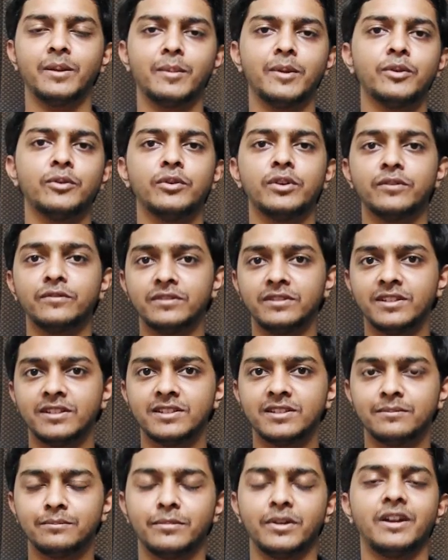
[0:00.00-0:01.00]
where am I going with
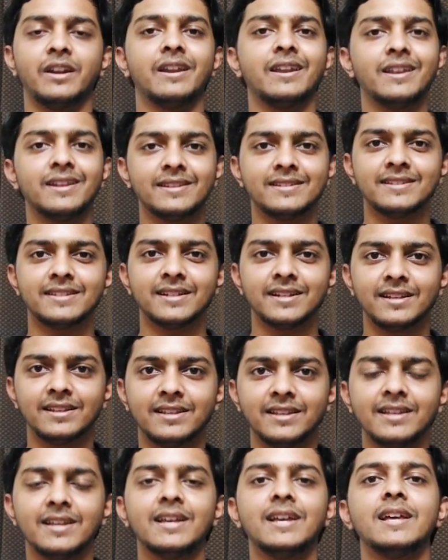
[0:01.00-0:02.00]
this, but
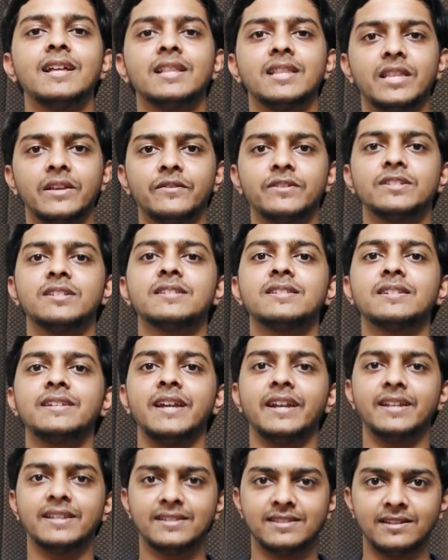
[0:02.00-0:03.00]
realistically, they were just
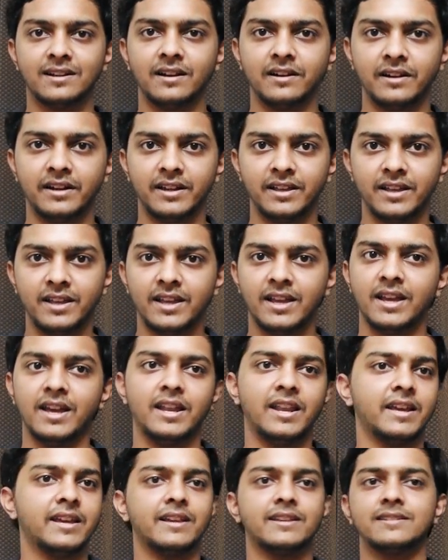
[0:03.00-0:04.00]
getting started,
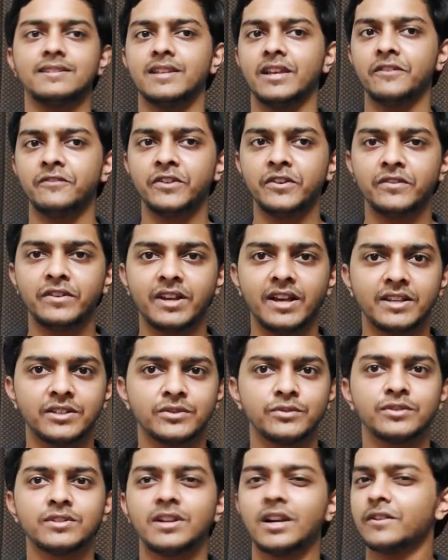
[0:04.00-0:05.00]
and I guess everyone
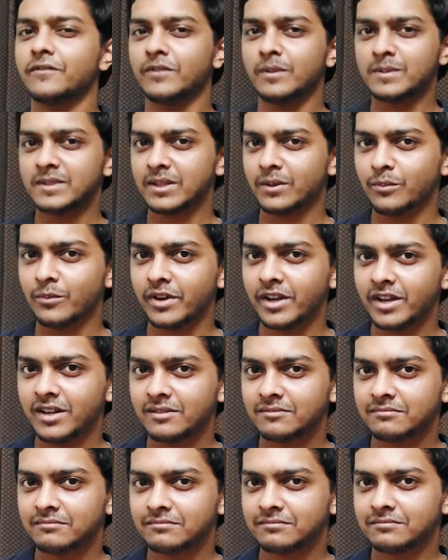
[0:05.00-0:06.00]
has to start from somewhere.